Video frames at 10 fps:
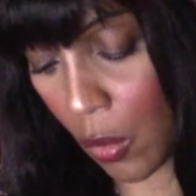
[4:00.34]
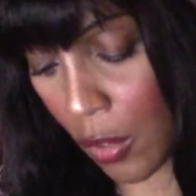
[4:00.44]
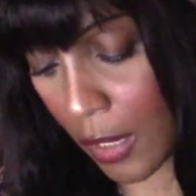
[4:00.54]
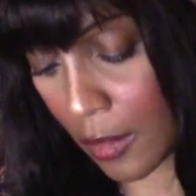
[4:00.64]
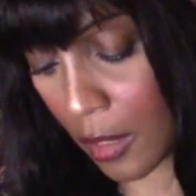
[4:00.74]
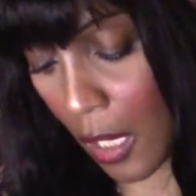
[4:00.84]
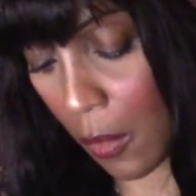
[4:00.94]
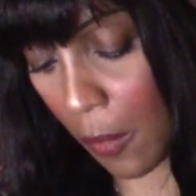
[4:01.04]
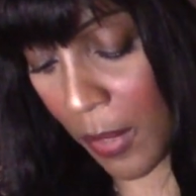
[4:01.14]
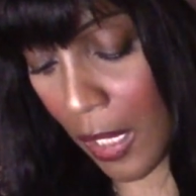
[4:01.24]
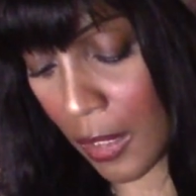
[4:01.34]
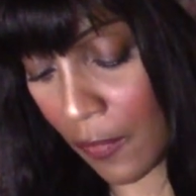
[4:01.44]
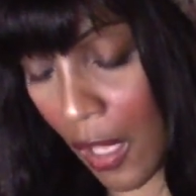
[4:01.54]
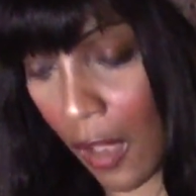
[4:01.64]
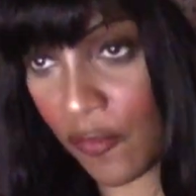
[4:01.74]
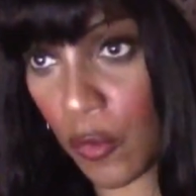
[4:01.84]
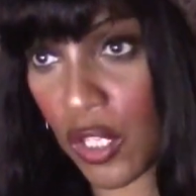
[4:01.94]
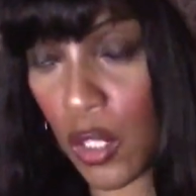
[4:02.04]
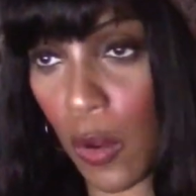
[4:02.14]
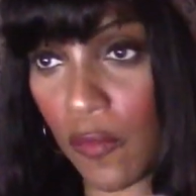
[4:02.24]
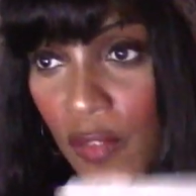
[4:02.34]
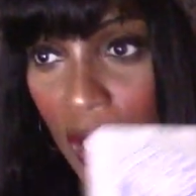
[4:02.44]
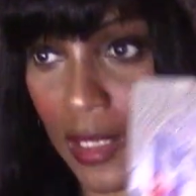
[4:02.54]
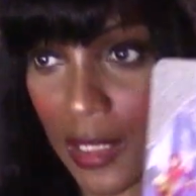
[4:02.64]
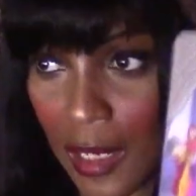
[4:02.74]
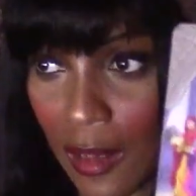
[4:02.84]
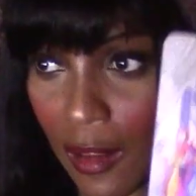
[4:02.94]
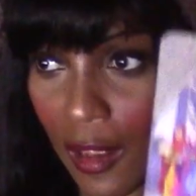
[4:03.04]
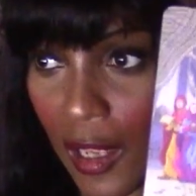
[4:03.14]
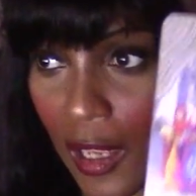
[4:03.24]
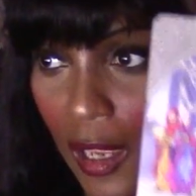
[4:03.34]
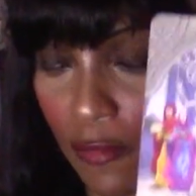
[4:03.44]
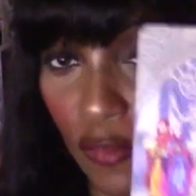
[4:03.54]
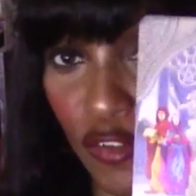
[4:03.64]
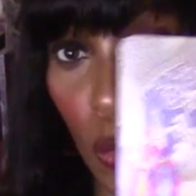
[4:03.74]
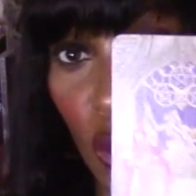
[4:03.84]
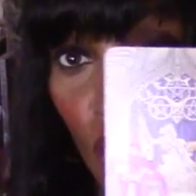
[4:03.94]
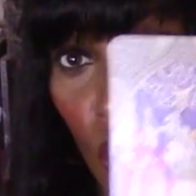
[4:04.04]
Coins. So because of that, I feel that you are facing uh, a review on